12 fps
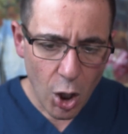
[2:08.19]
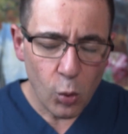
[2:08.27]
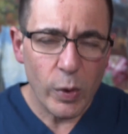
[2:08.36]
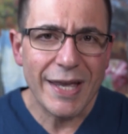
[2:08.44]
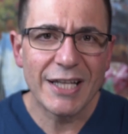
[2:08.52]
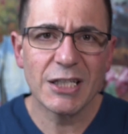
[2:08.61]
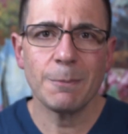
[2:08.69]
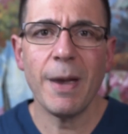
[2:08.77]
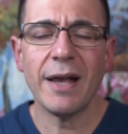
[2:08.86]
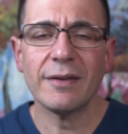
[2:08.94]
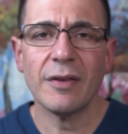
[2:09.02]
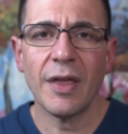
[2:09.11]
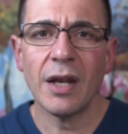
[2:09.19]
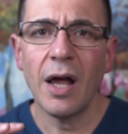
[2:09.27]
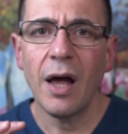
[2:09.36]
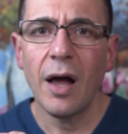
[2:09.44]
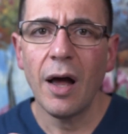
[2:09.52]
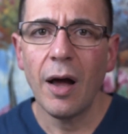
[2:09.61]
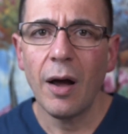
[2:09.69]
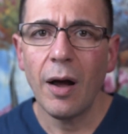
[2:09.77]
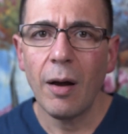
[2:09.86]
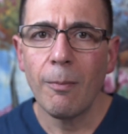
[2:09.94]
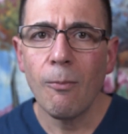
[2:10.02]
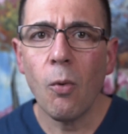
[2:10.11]
we expect that
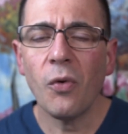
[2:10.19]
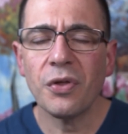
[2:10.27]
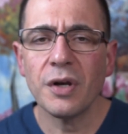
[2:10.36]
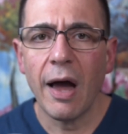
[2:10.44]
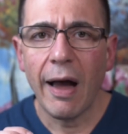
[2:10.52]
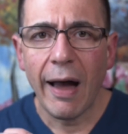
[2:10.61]
more than